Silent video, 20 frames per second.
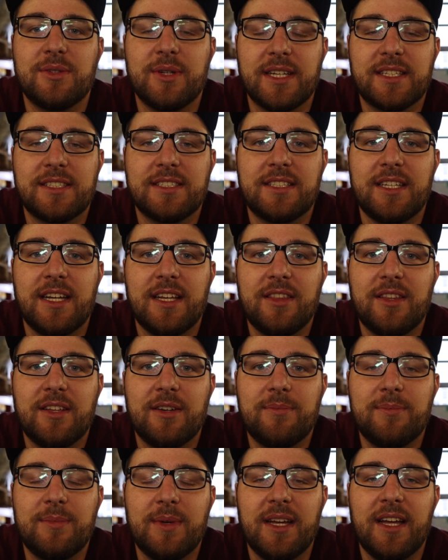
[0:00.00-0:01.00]
to extend
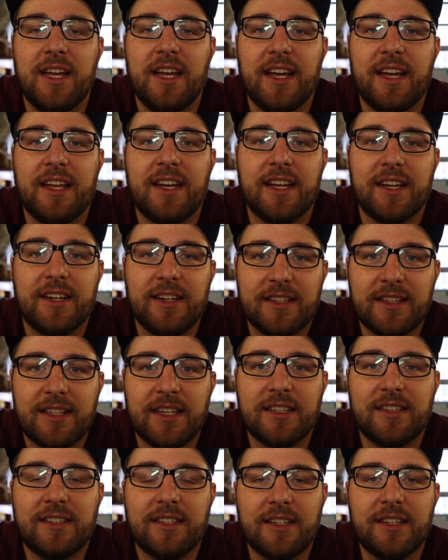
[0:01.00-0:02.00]
them, and I got
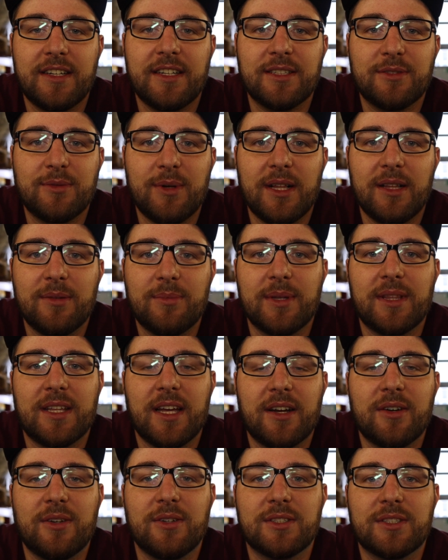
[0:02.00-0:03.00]
that done as well, but
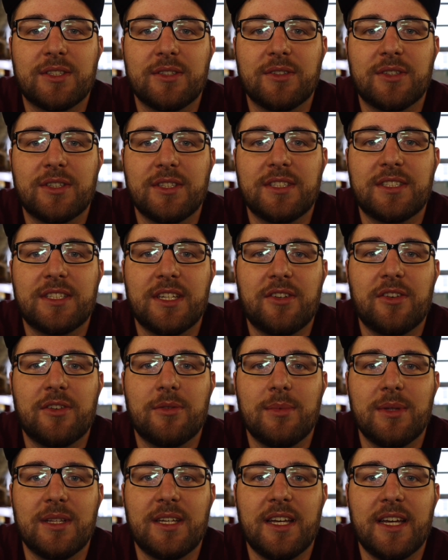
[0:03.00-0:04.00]
that also
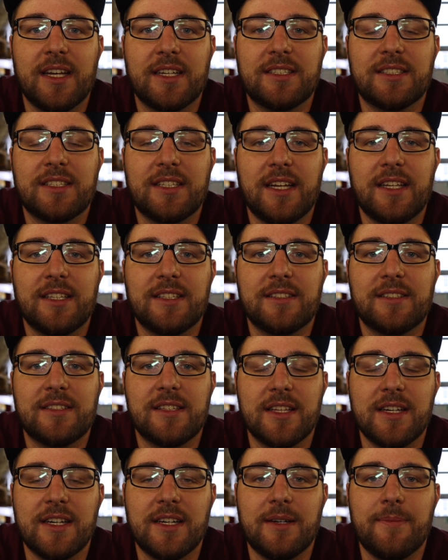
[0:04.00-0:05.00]
considerably extends
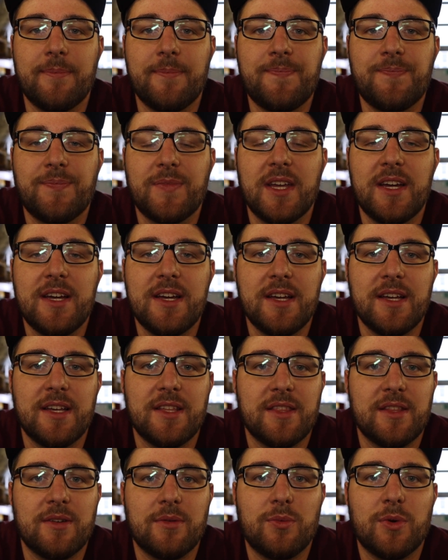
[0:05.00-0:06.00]
the,
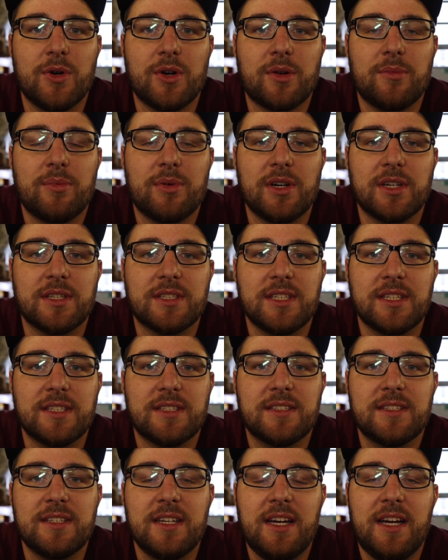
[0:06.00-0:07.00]
the work
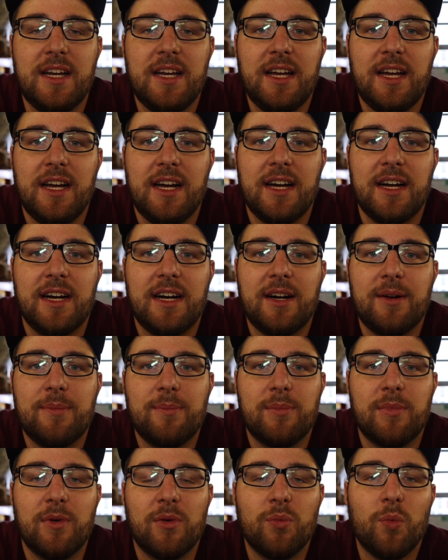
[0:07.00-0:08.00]
process.
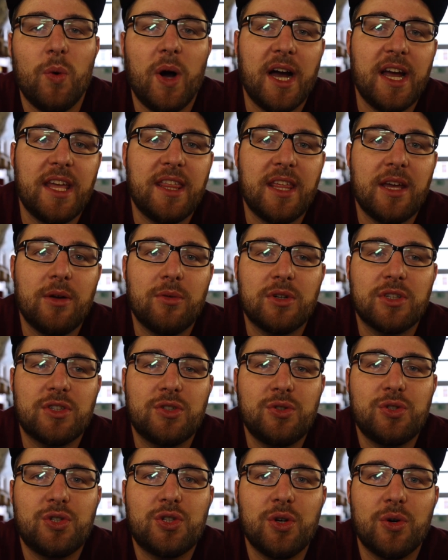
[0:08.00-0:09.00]
Um, why they were
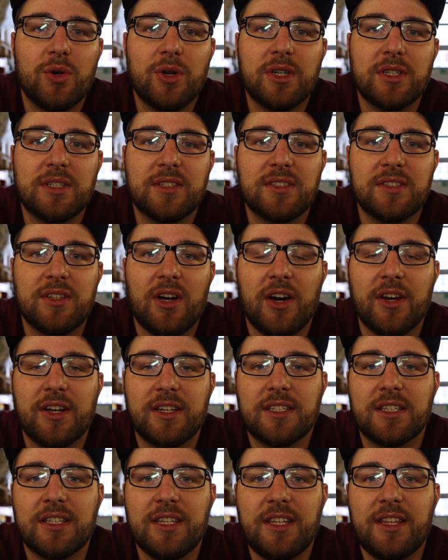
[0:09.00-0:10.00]
too short?
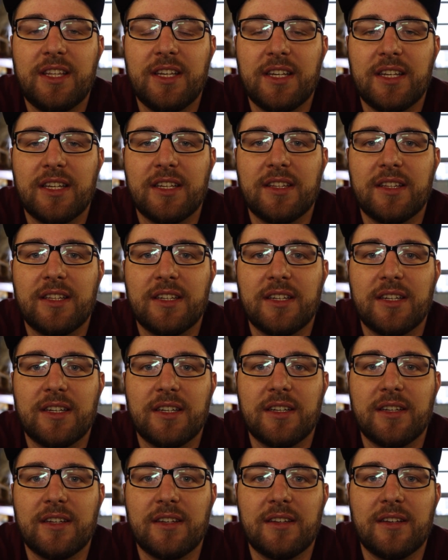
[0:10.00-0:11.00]
Honestly, the,
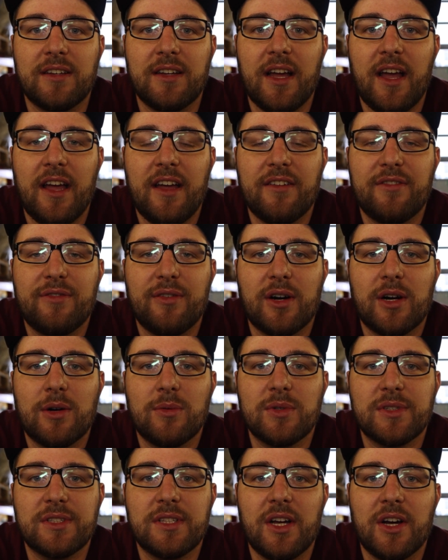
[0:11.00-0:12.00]
the A F R
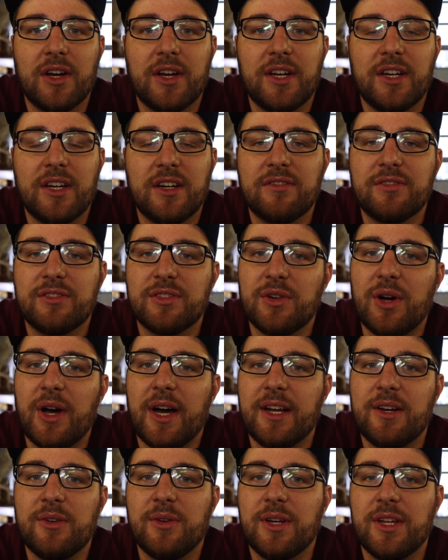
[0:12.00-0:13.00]
was long enough, so
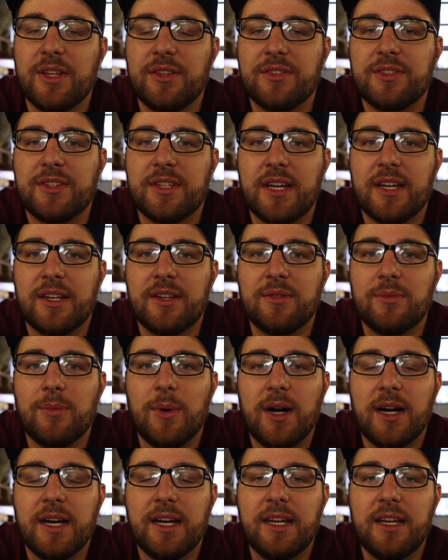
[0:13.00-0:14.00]
I don't understand
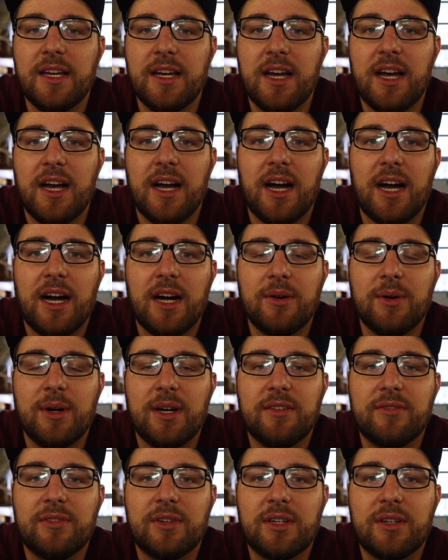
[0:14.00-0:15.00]
why.
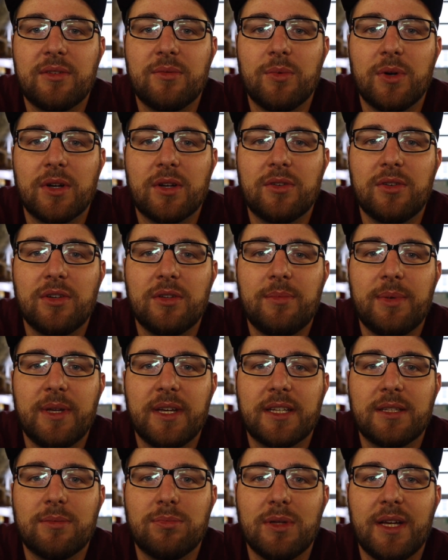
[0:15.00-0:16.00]
However, what could be
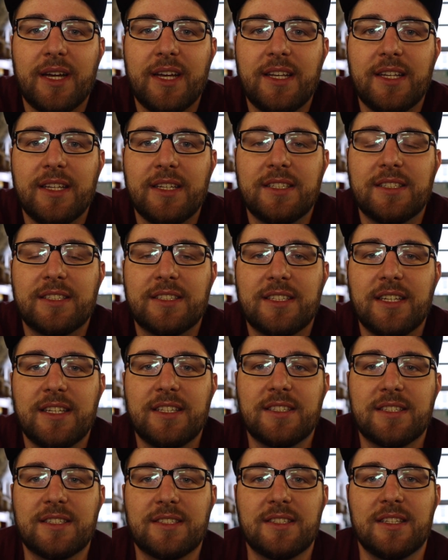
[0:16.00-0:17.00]
explained is,
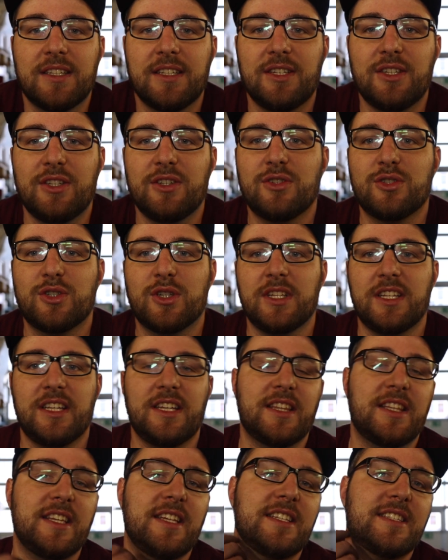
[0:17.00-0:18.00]
since
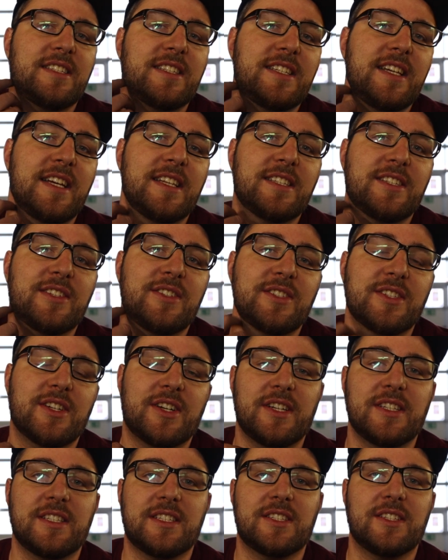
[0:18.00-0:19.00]
usually these sensors
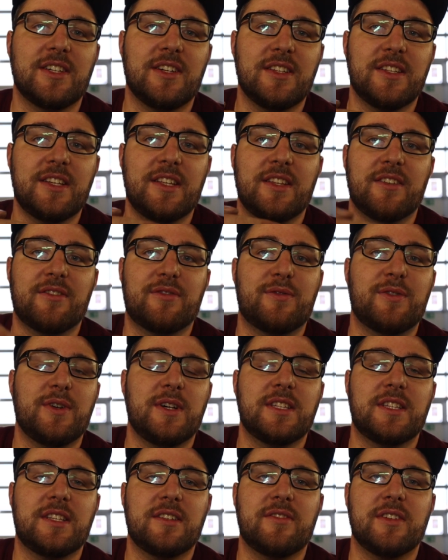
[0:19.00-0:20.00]
are installed in the
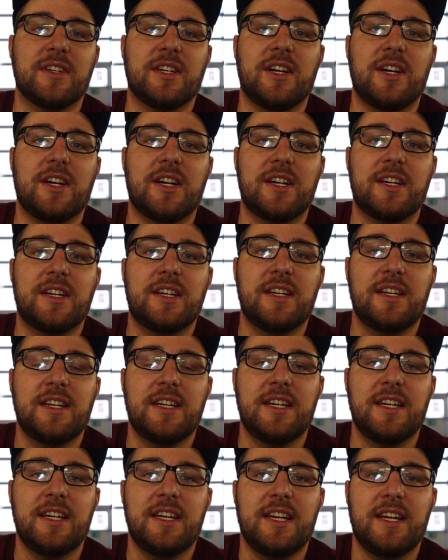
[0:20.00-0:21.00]
front of a car,
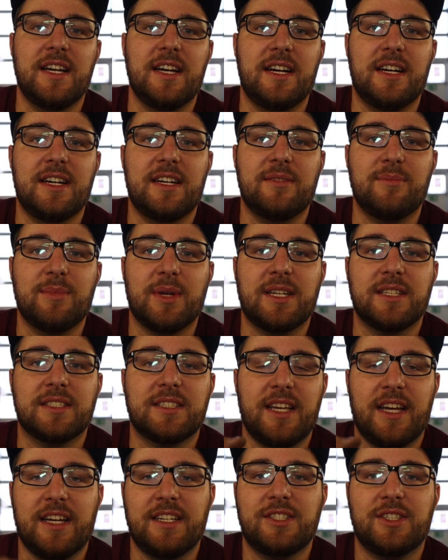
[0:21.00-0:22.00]
um, because
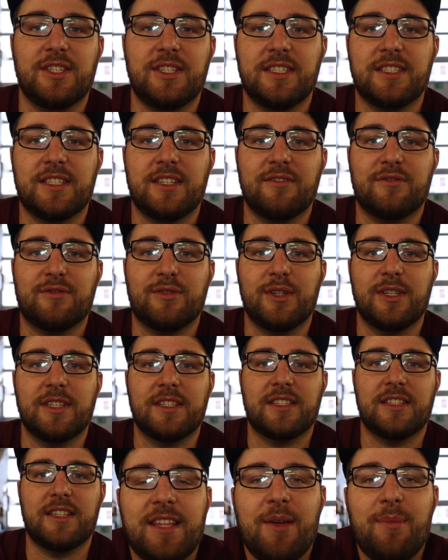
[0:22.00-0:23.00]
the engine is in
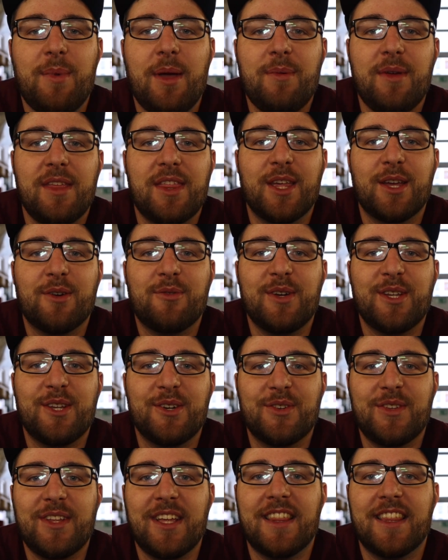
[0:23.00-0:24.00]
front, they maybe think we
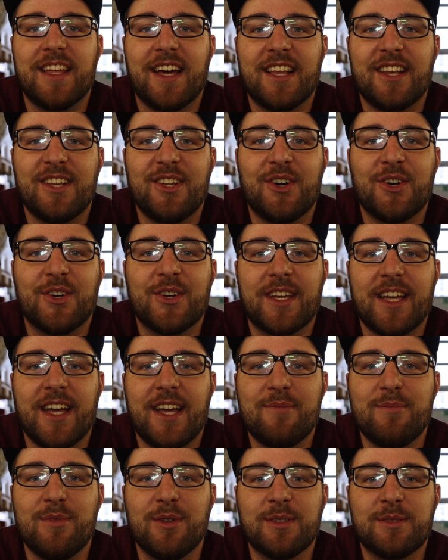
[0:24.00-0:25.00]
don't need that long
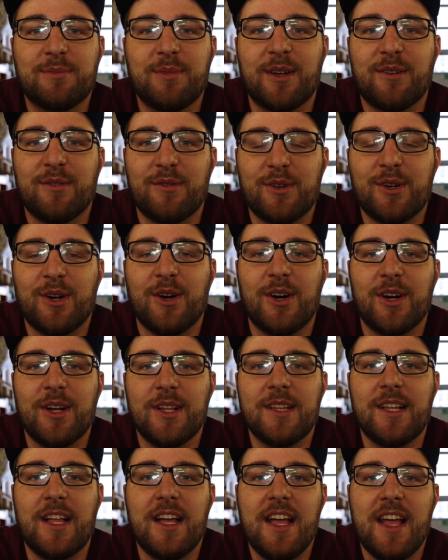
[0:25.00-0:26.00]
cables, but for
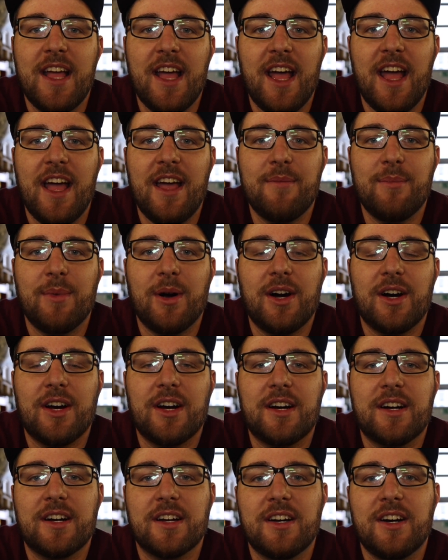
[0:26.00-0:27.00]
all M
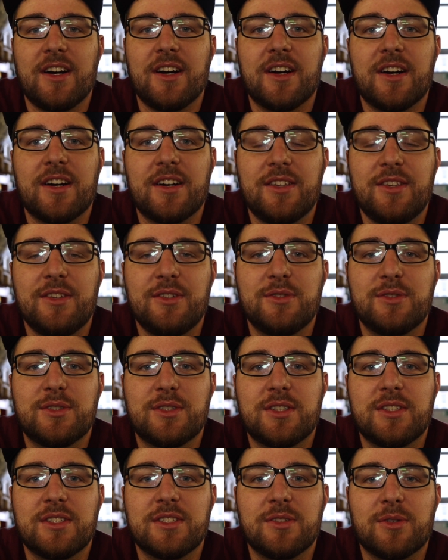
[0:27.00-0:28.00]
R car
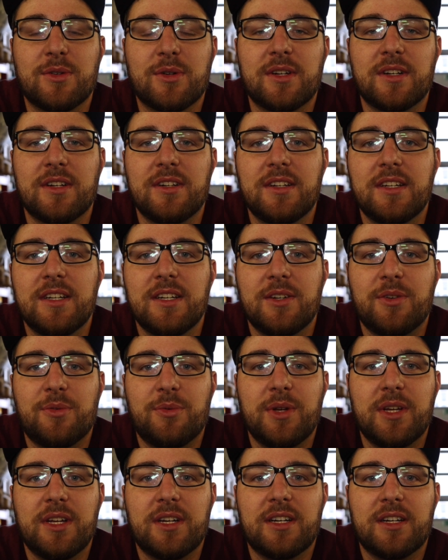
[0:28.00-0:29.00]
users or
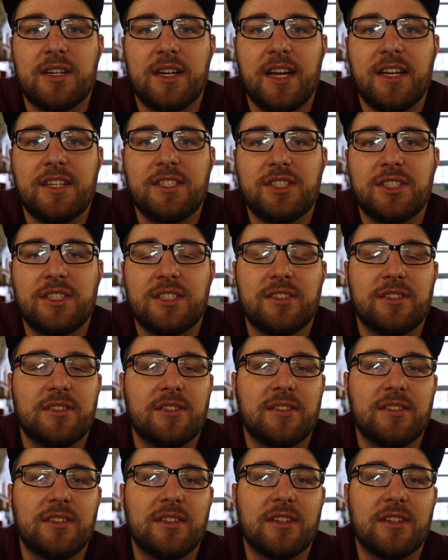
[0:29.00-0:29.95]
rear engine